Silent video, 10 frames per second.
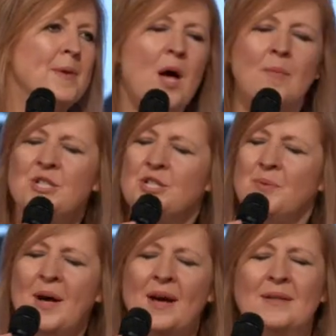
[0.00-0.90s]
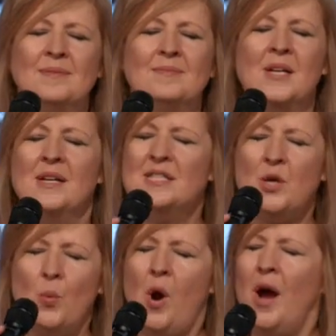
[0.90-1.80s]
Come as you are.
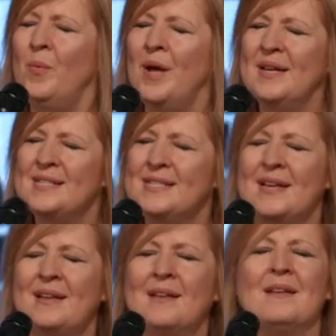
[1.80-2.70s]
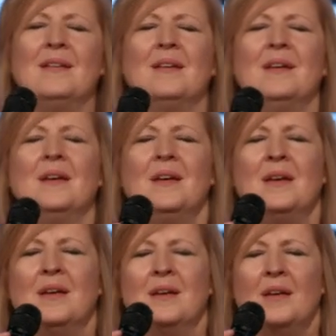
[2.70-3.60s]
So, right where you're seated,
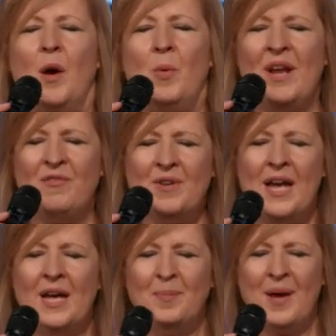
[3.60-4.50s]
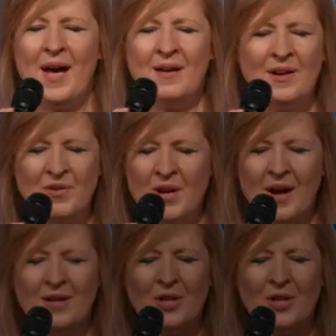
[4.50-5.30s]
I want every head bowed, every eye